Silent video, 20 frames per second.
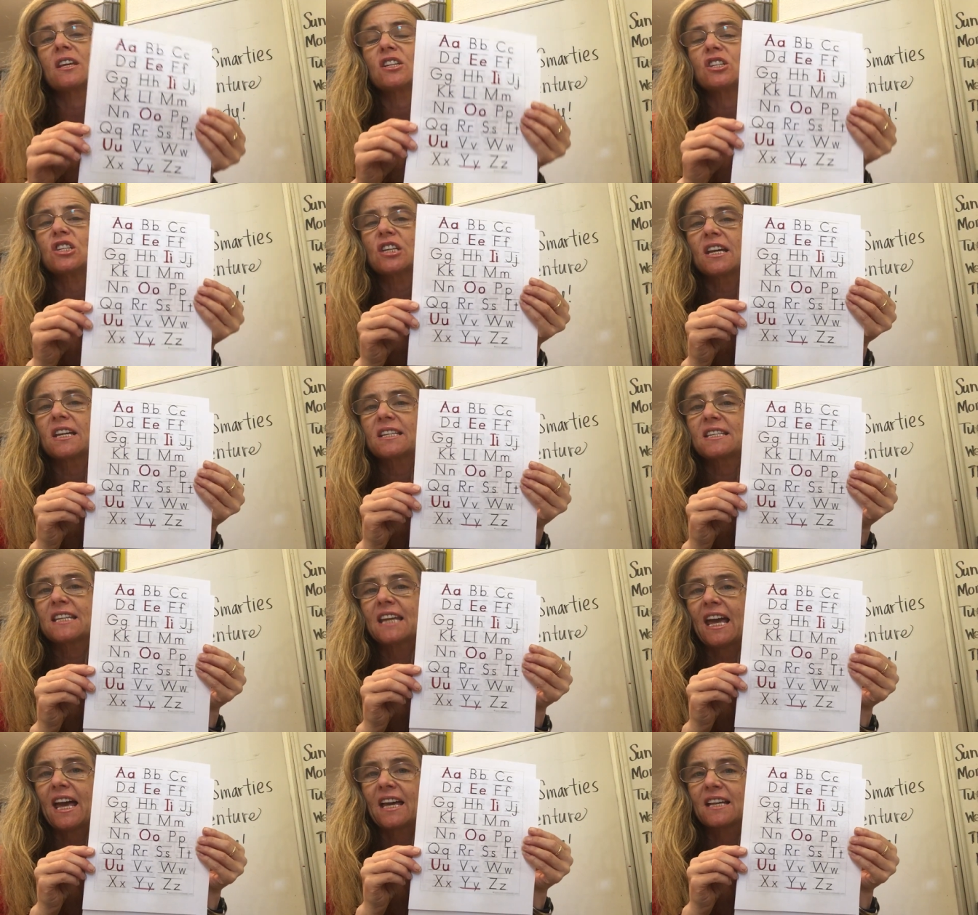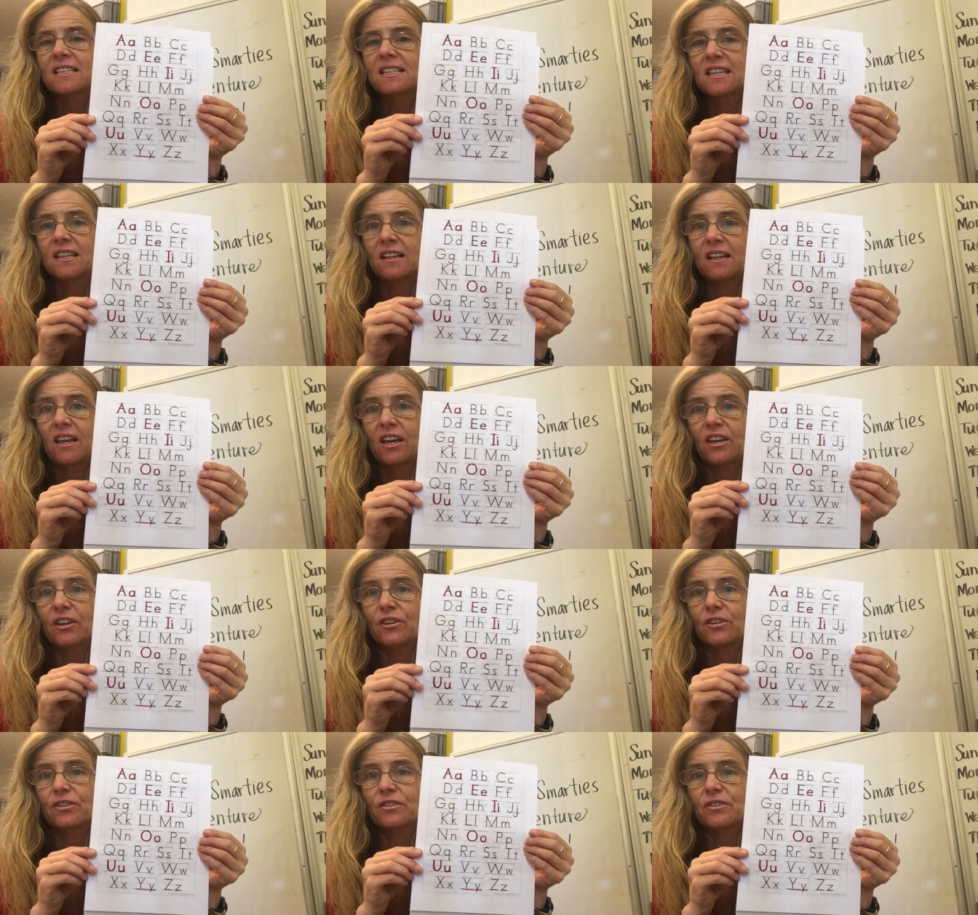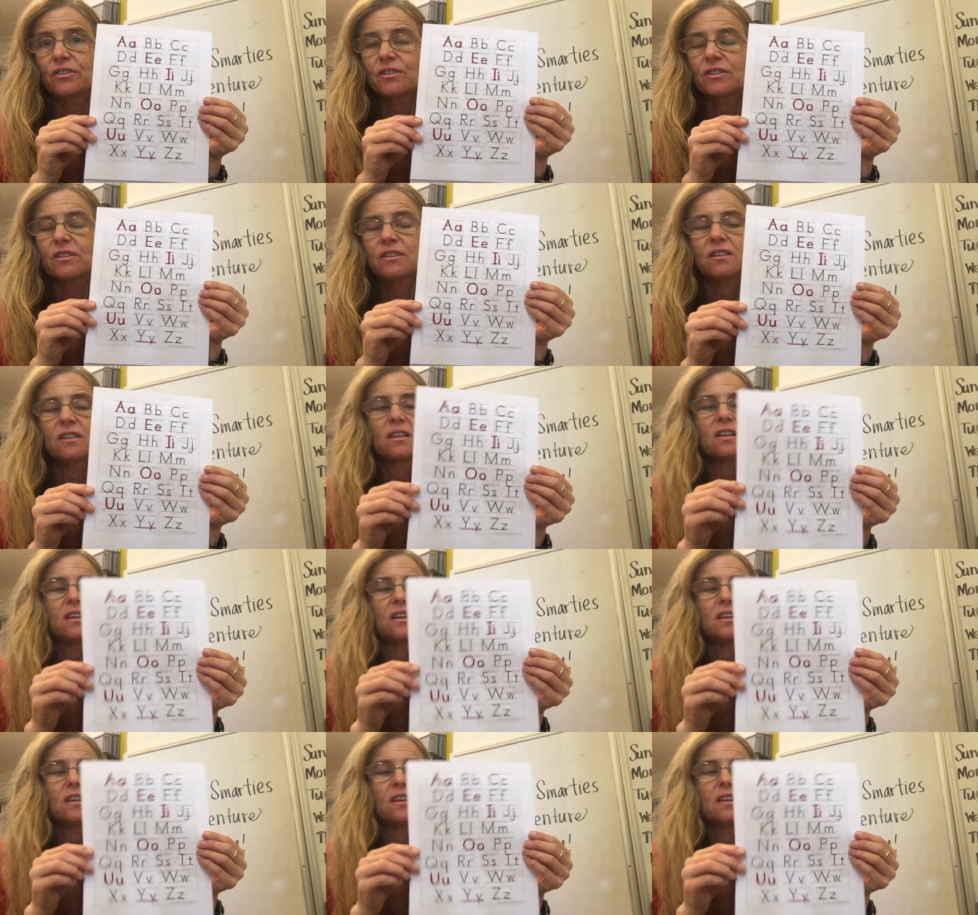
that just has the letters.